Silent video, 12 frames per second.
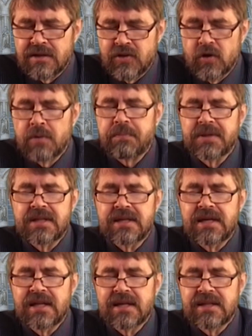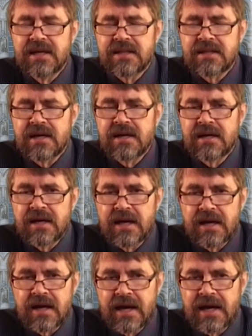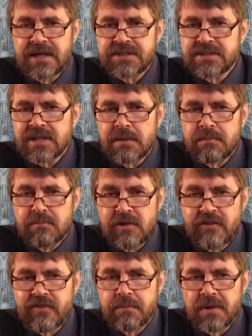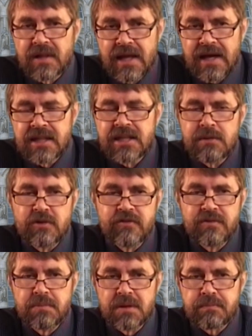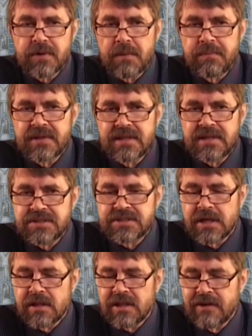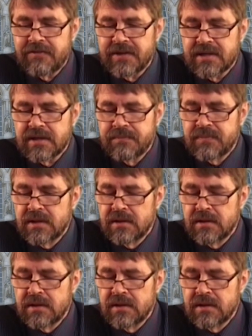your particular debtor has some movable and immovable property in South Africa.